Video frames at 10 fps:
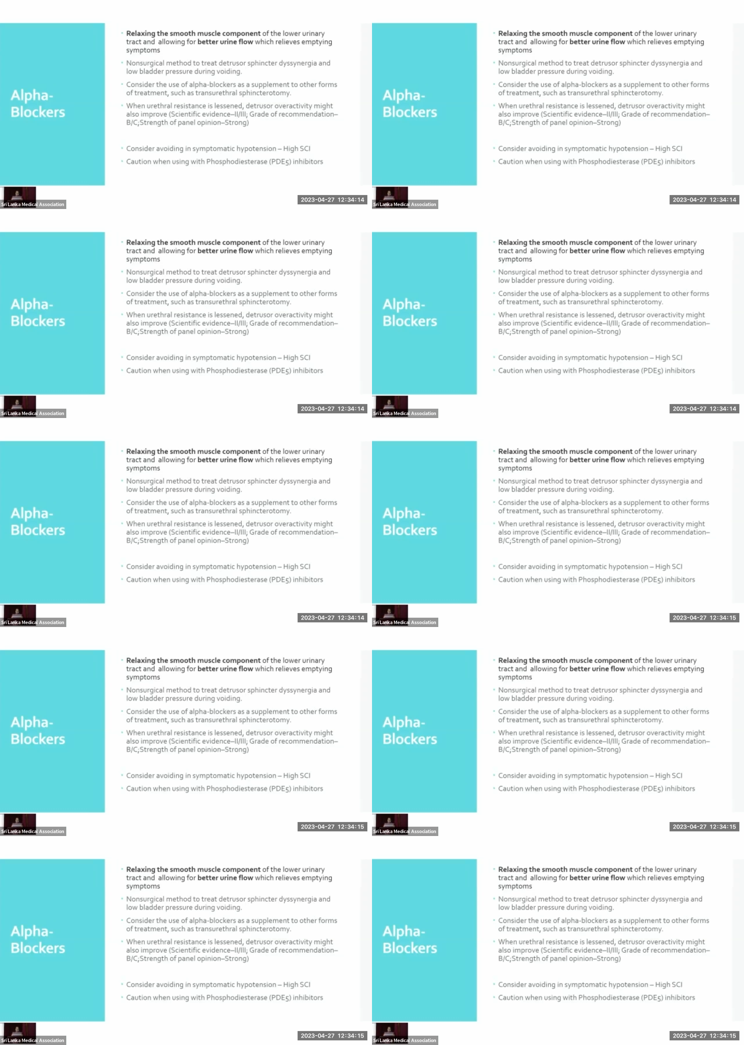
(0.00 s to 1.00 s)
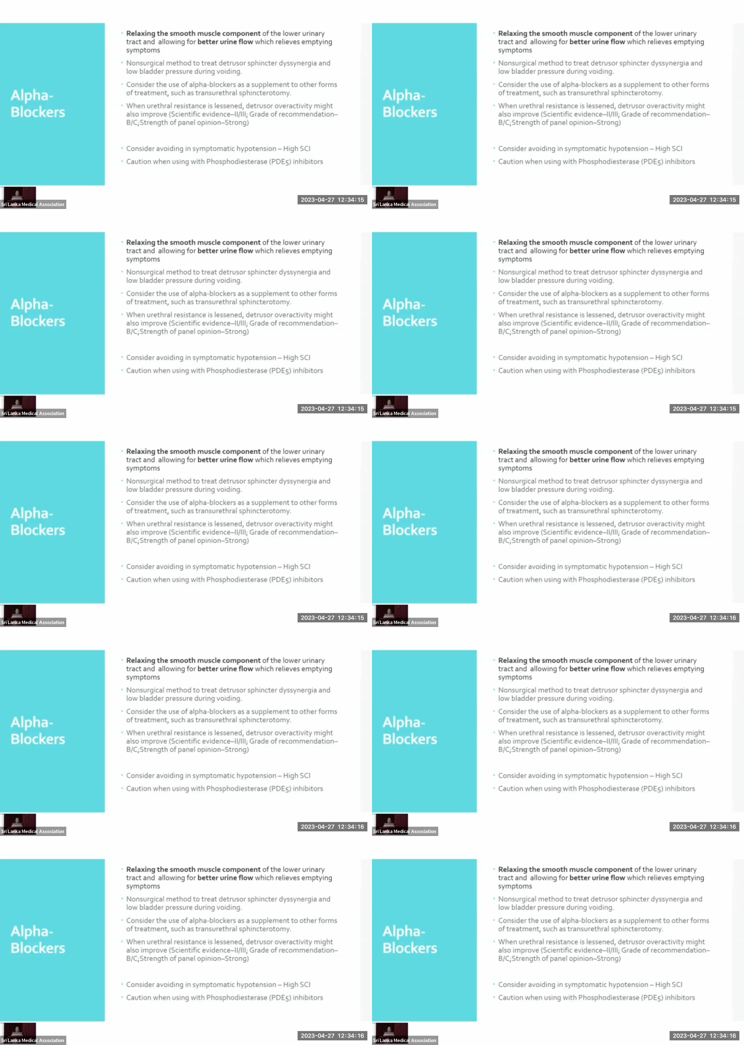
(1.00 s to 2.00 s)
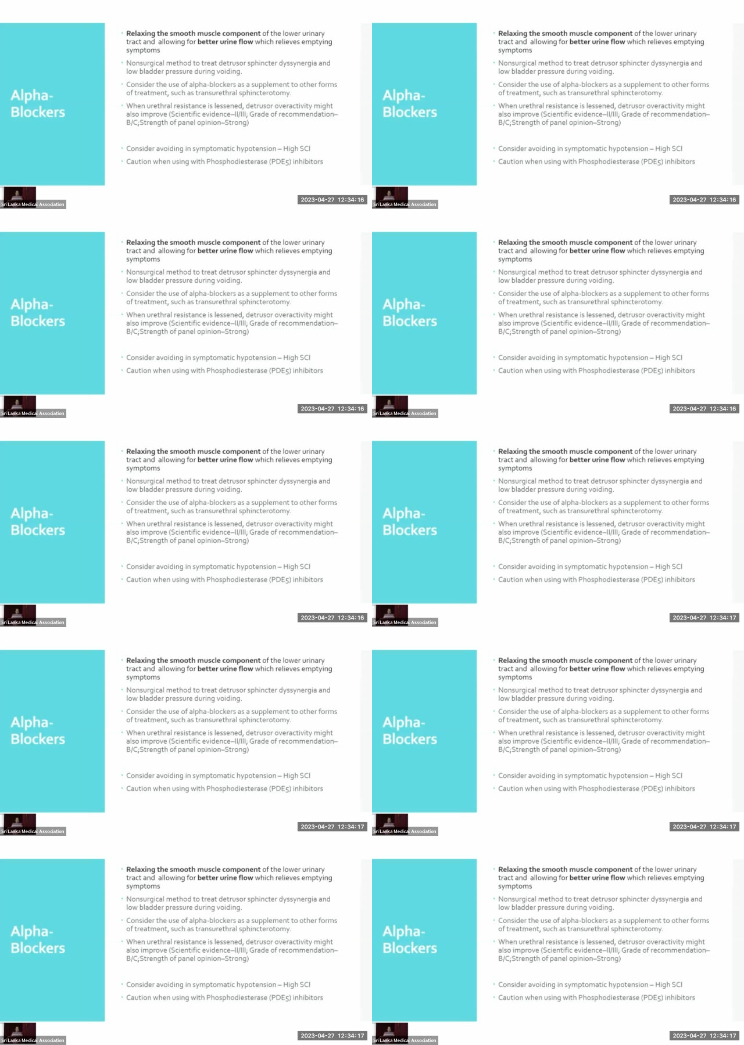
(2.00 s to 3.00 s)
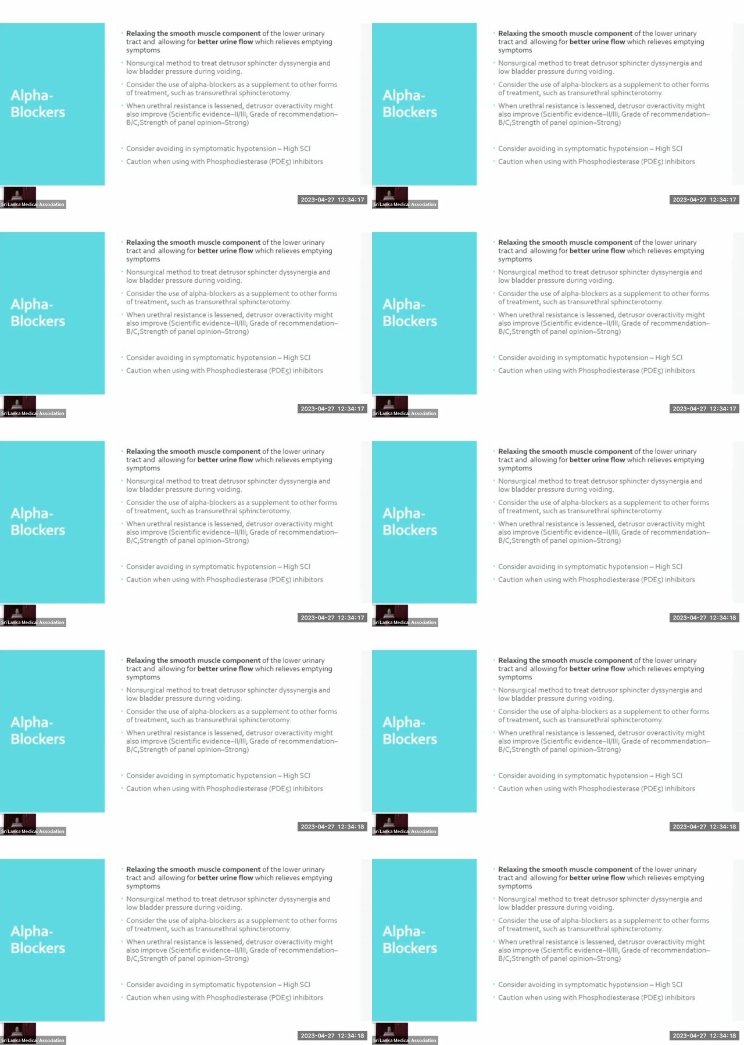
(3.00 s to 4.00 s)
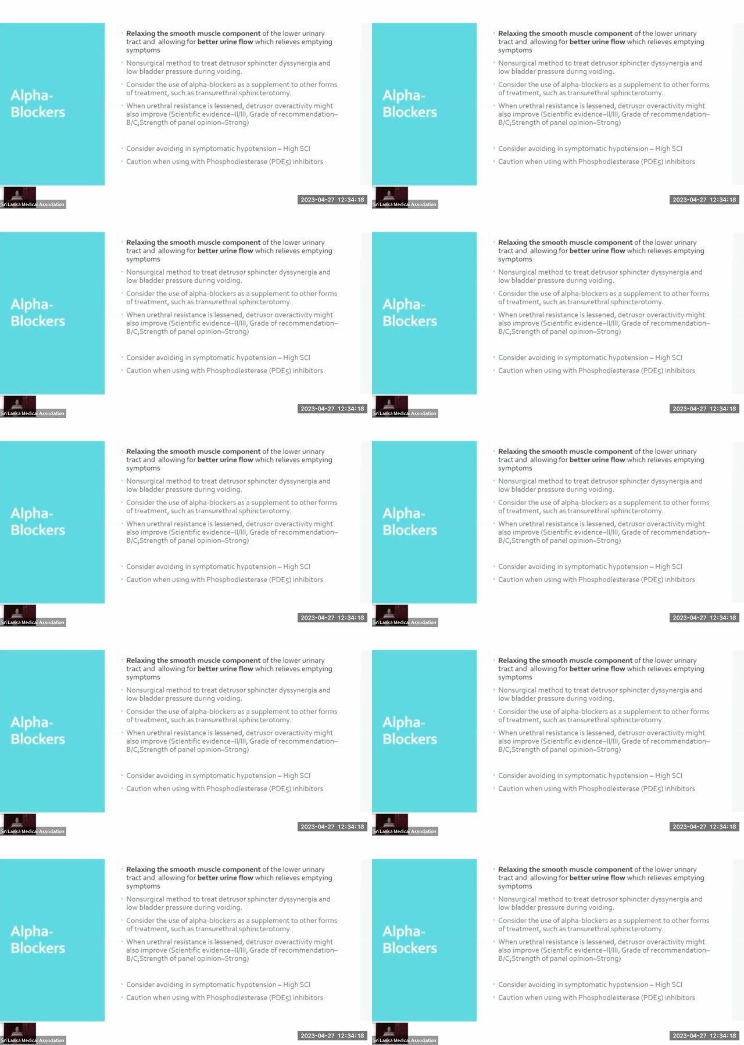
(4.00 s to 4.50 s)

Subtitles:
(no speaker visible)